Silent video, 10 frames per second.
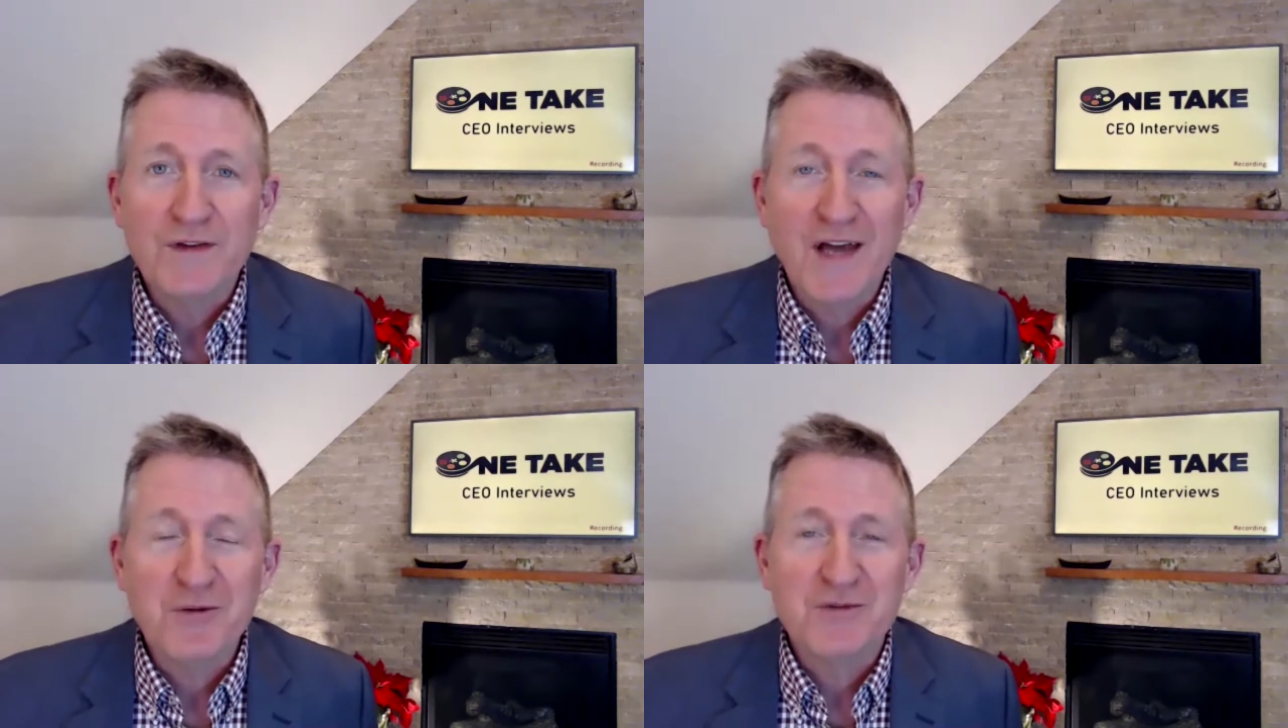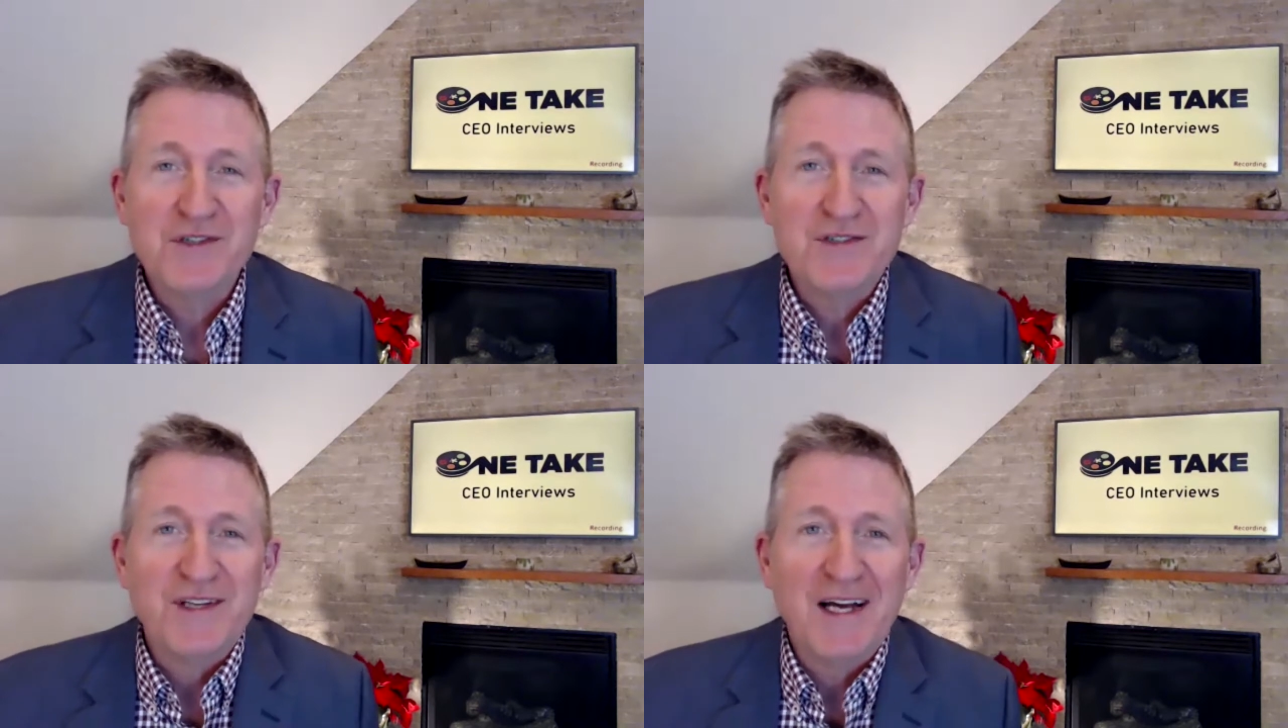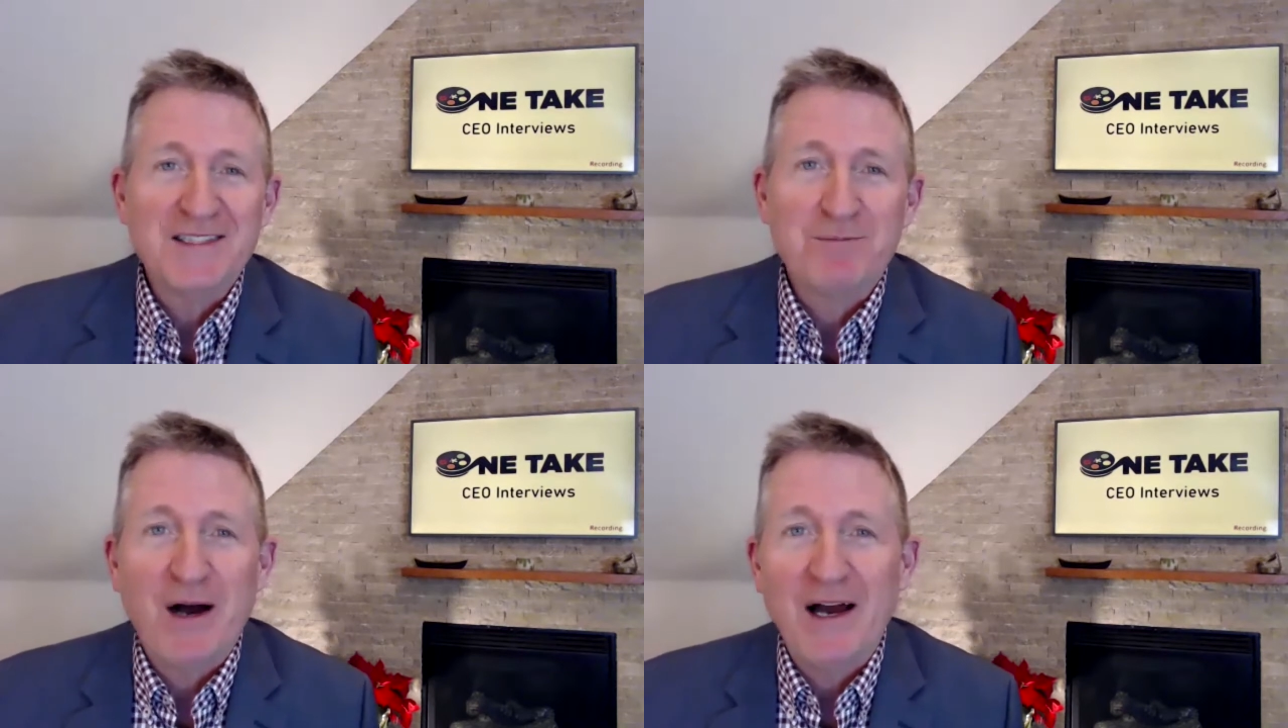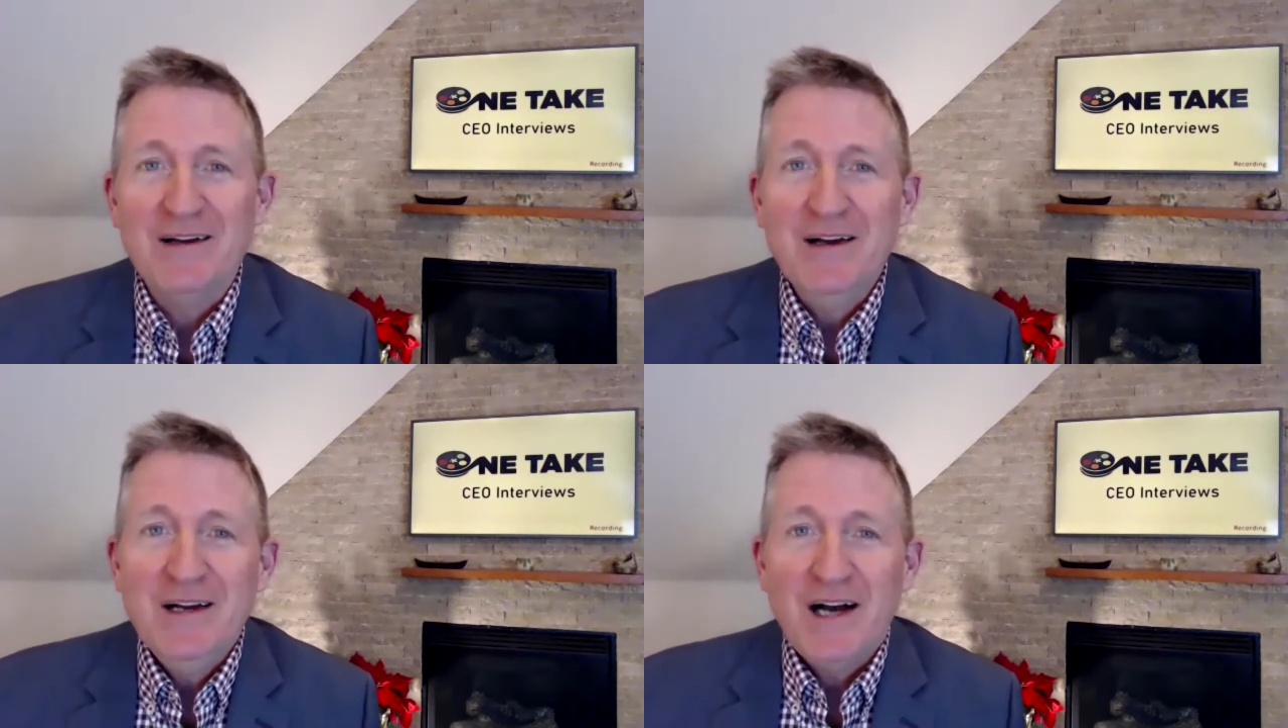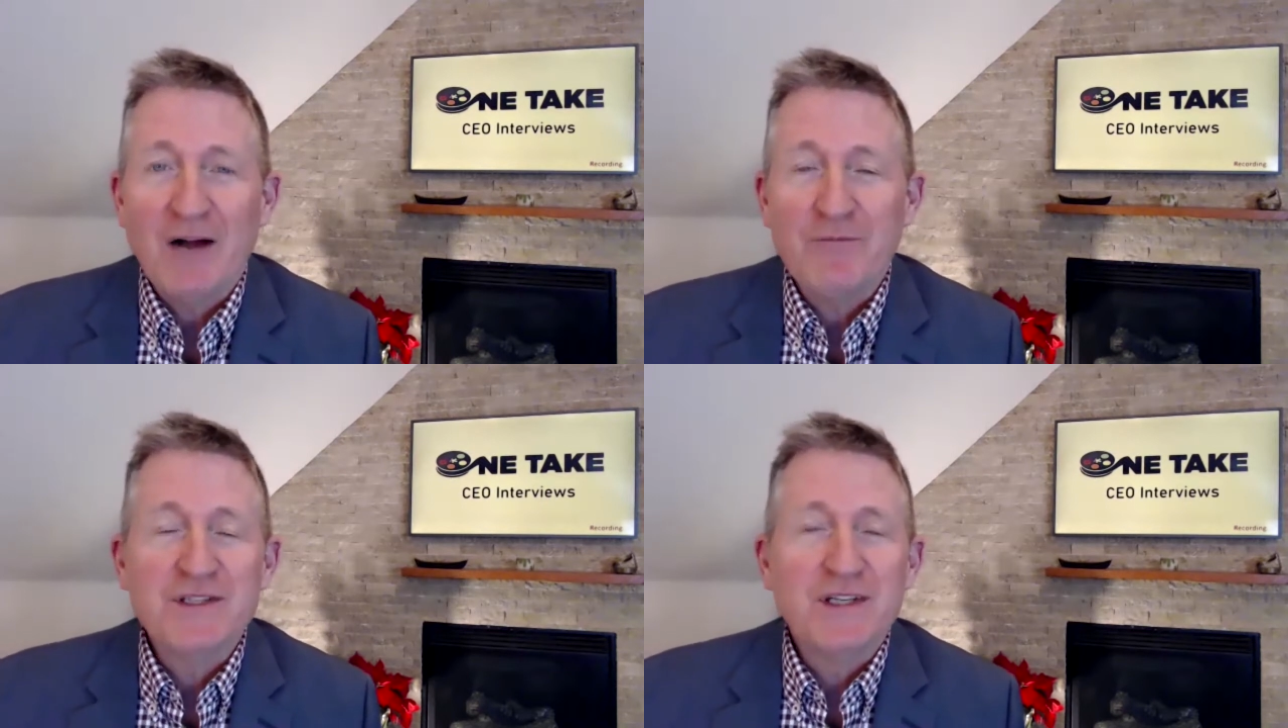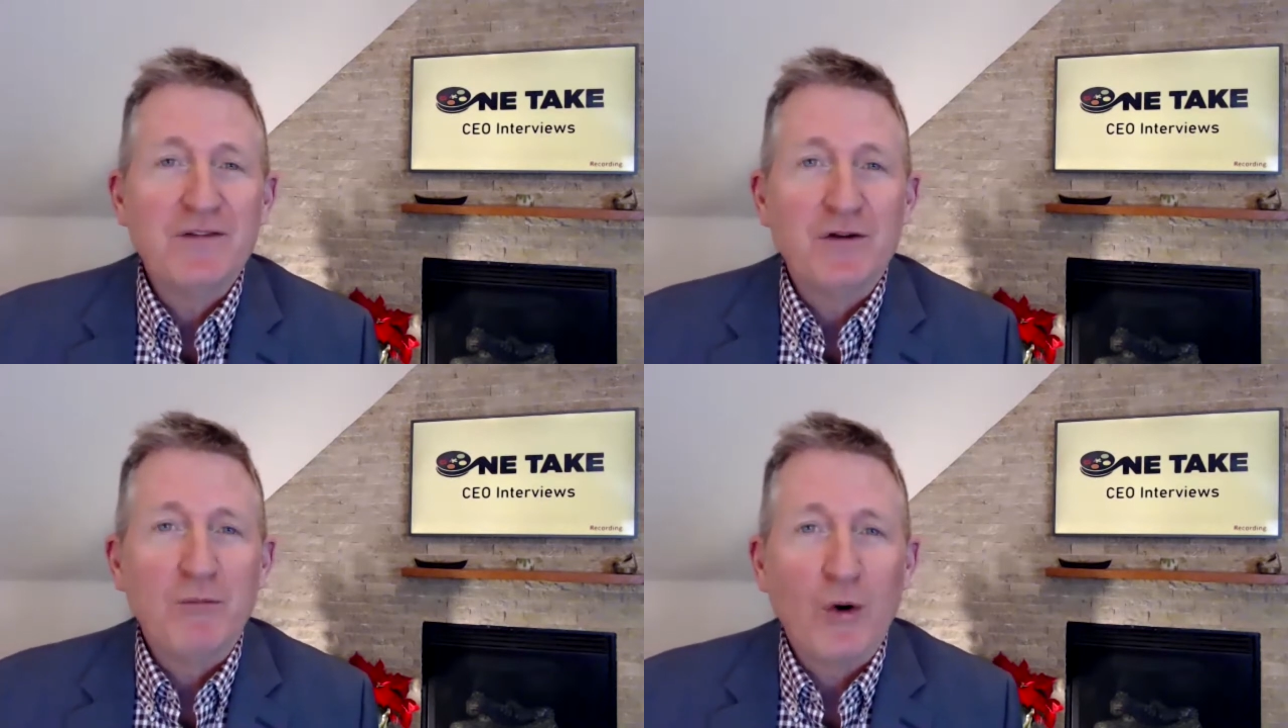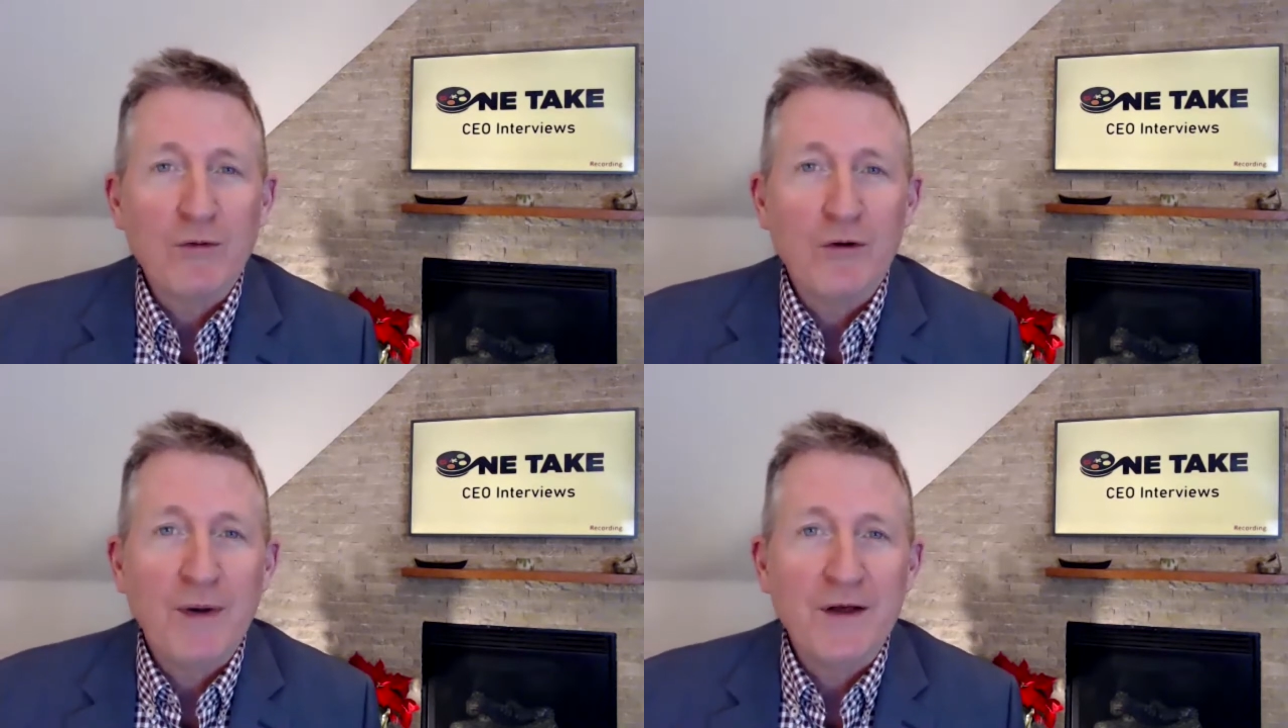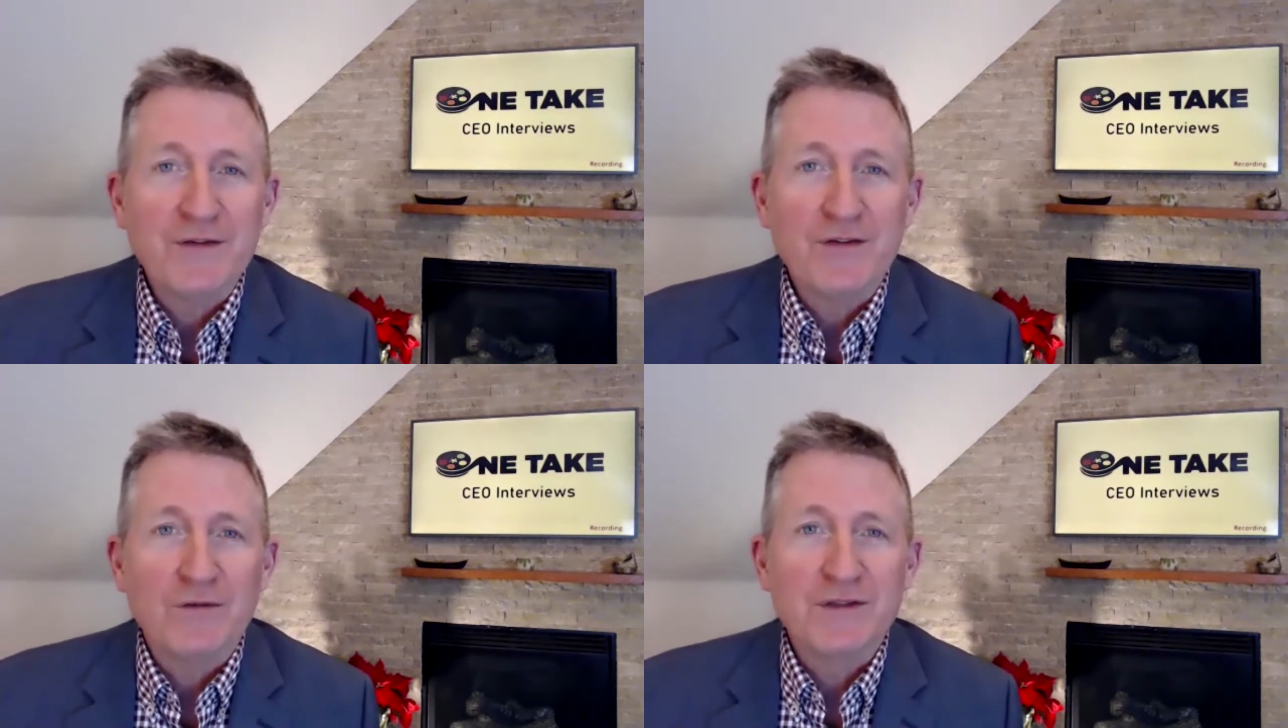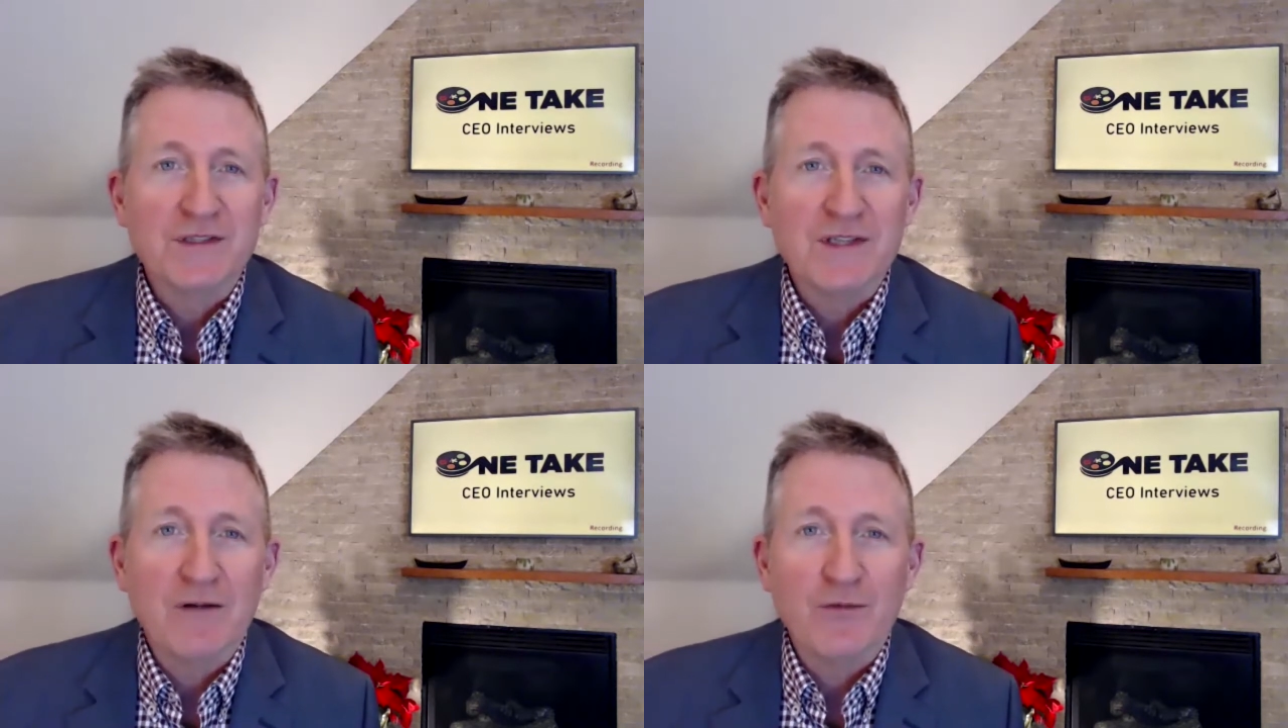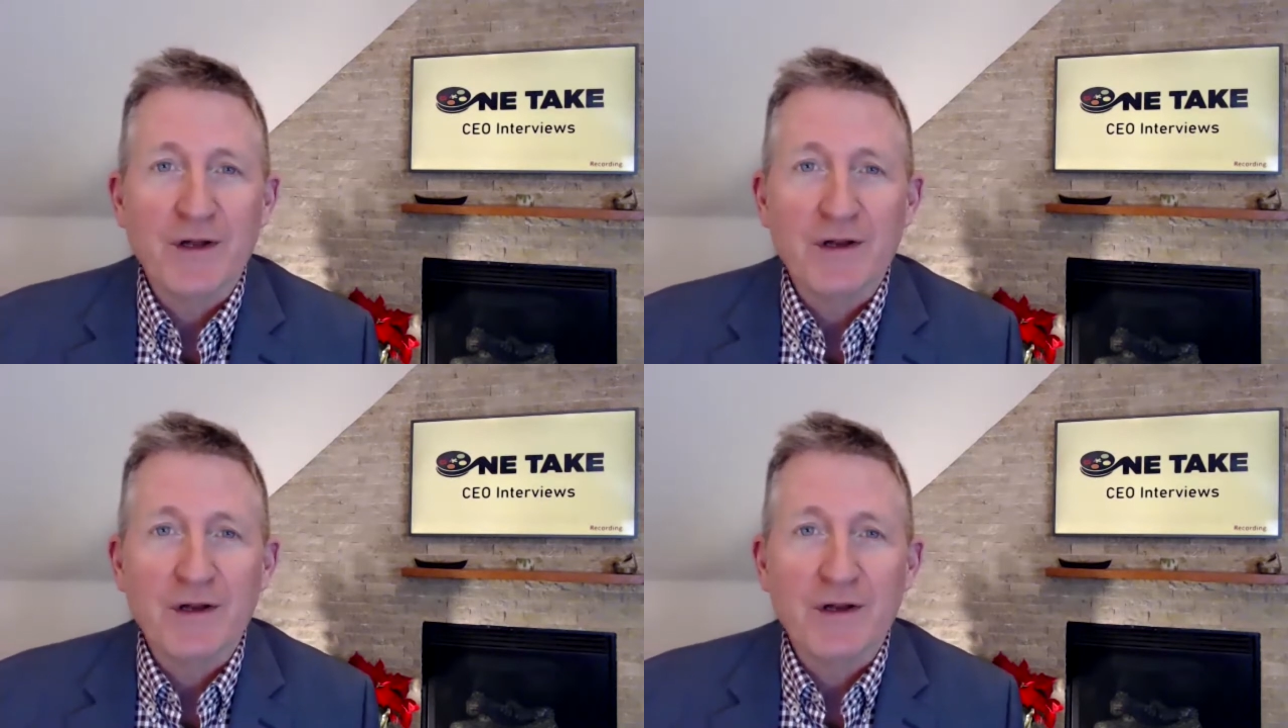acquisition, NetSPI offers an even more robust services offering,